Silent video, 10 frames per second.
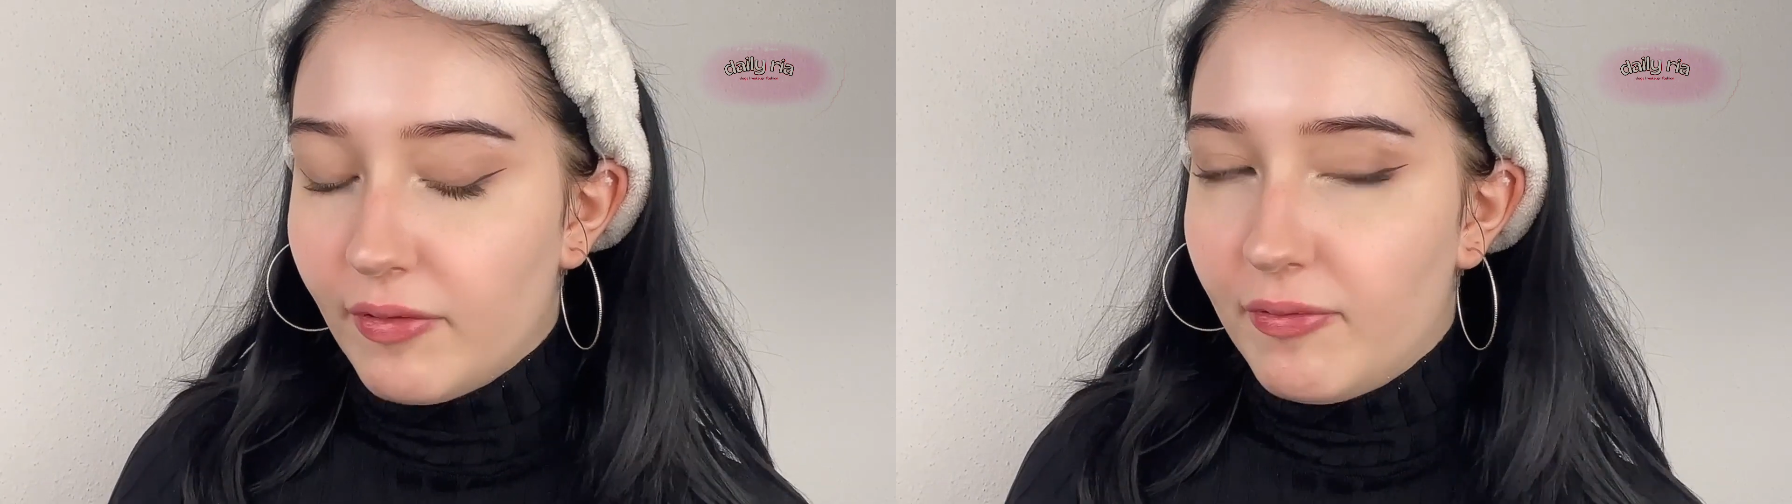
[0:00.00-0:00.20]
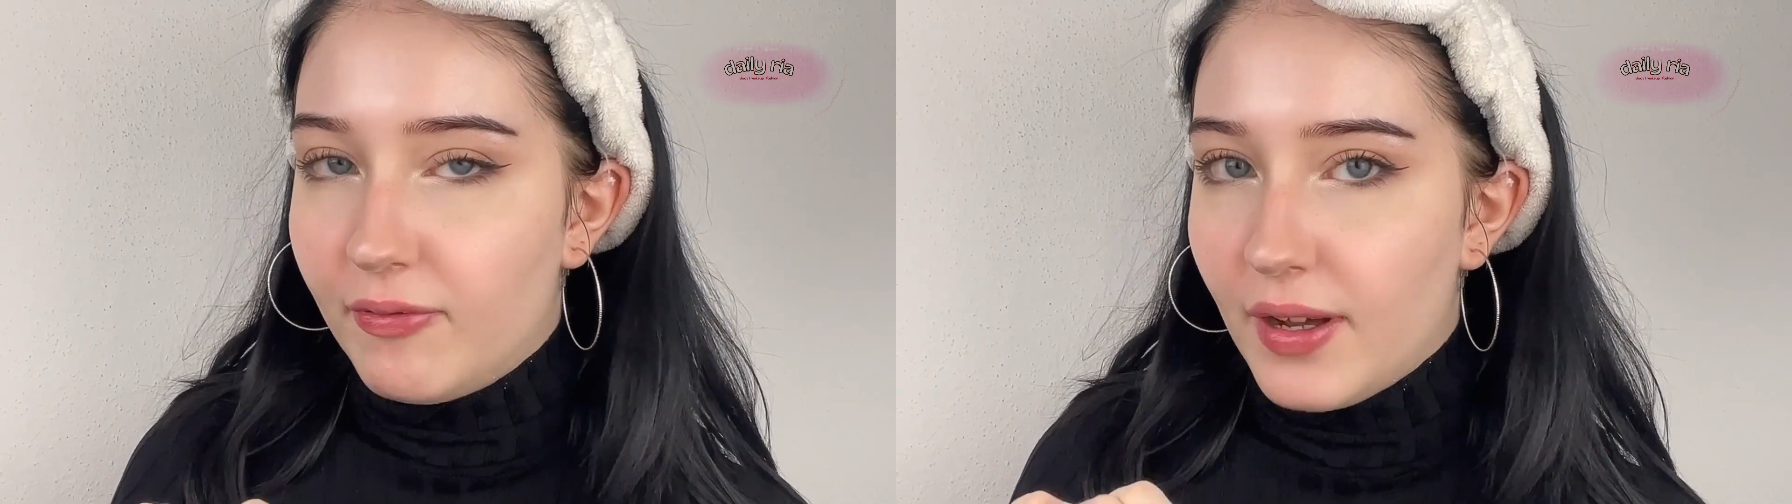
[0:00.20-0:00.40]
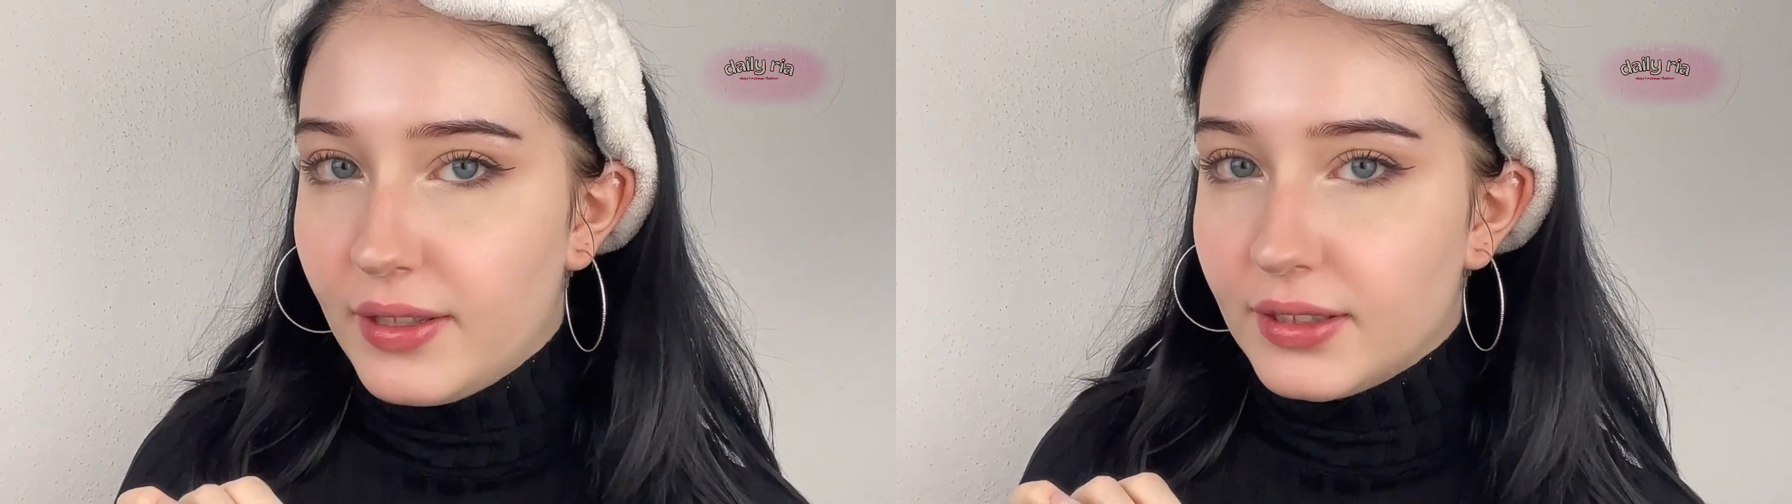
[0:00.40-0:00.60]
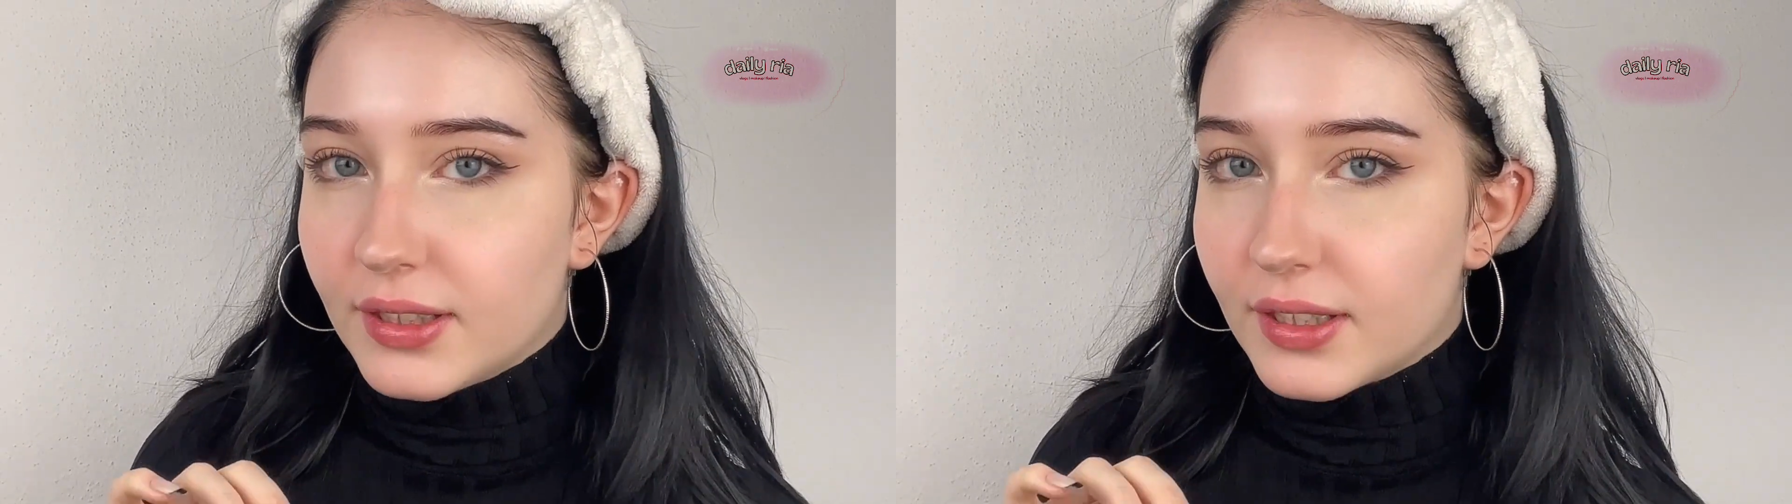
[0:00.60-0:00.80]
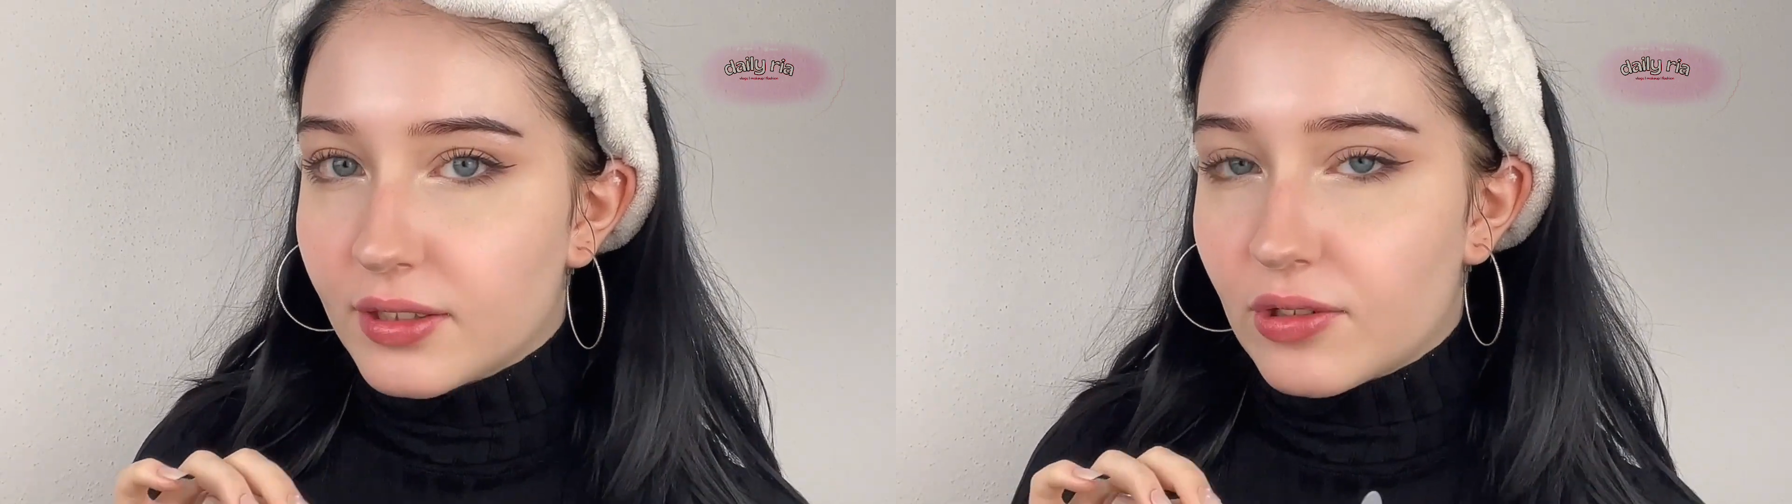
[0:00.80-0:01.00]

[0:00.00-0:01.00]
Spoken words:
fun and